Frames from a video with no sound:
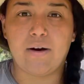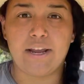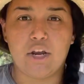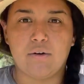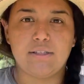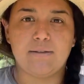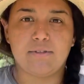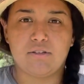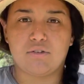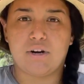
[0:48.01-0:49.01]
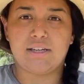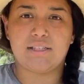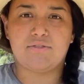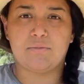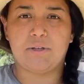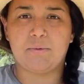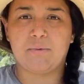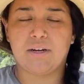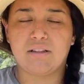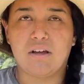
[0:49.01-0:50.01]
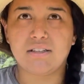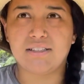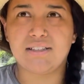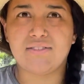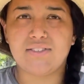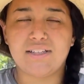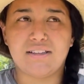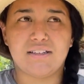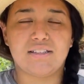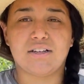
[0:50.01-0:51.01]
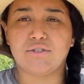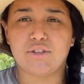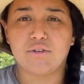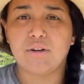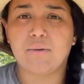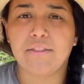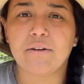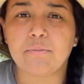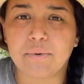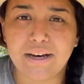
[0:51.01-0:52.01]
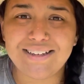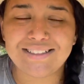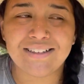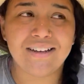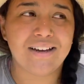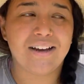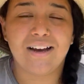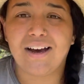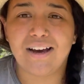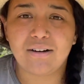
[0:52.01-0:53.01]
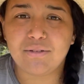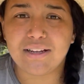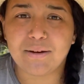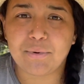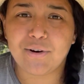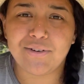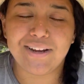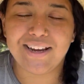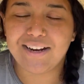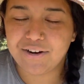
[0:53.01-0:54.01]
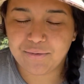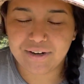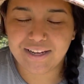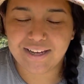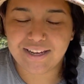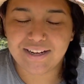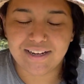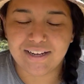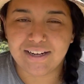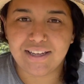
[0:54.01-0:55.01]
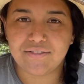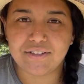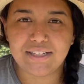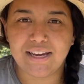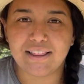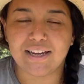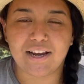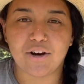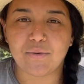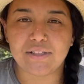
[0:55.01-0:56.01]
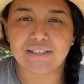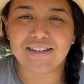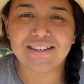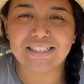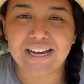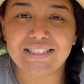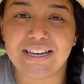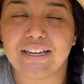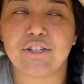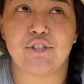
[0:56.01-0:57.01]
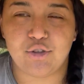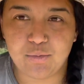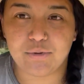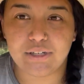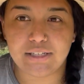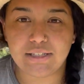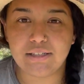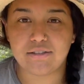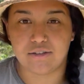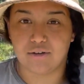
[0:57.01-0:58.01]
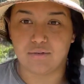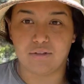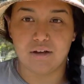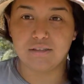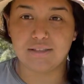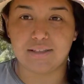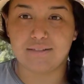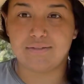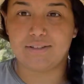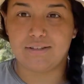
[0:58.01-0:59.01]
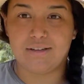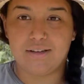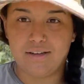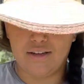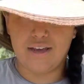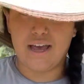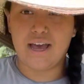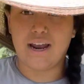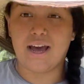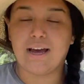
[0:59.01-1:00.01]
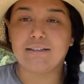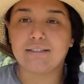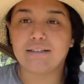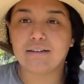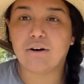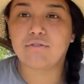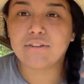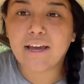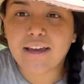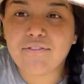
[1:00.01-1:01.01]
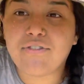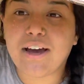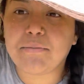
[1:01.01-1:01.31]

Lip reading: I know it seems a little crazy for me to be wearing long sleeves in this 100-degree weather, but I don't want to get burned and I don't want to get an uneven tan like I always get because I tan super easy. So long sleeves and a hat. Hopefully I can find